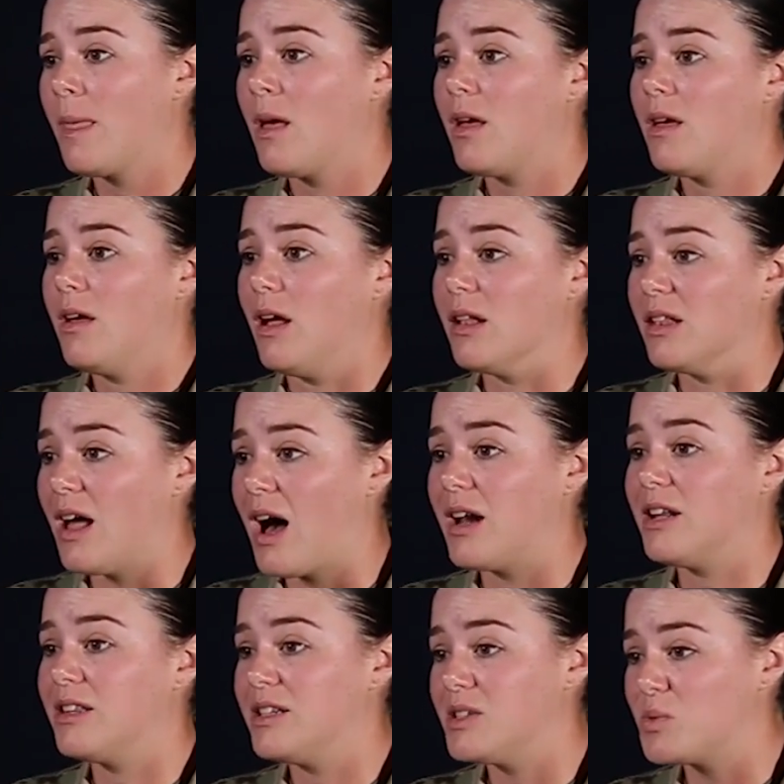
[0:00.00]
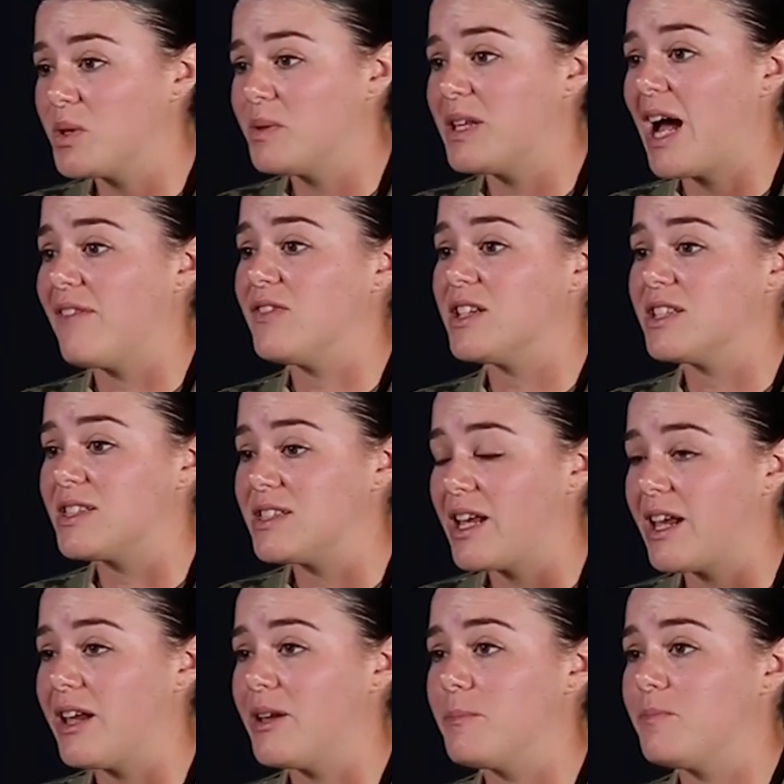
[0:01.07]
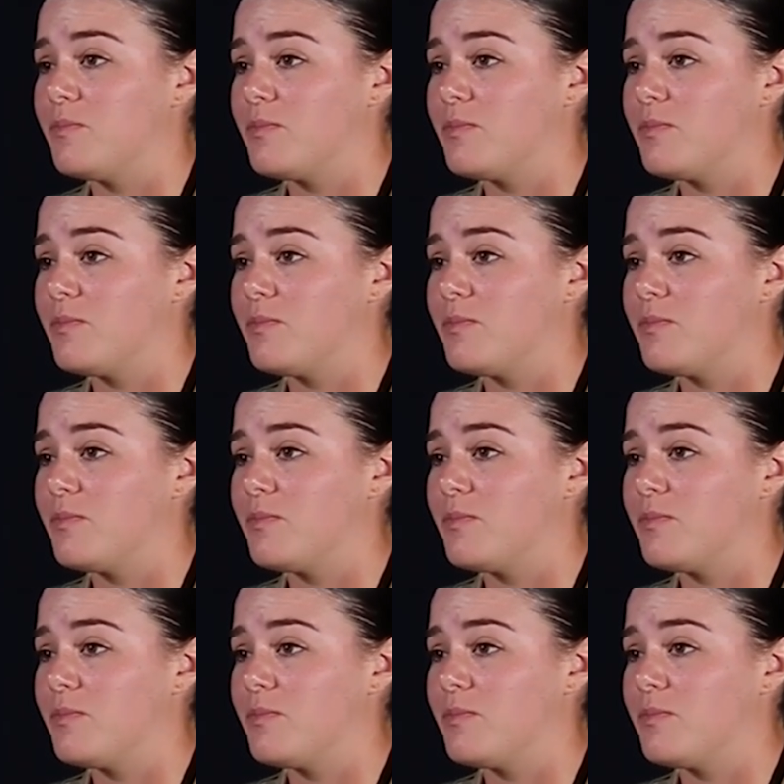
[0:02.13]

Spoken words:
a lot of these women have the same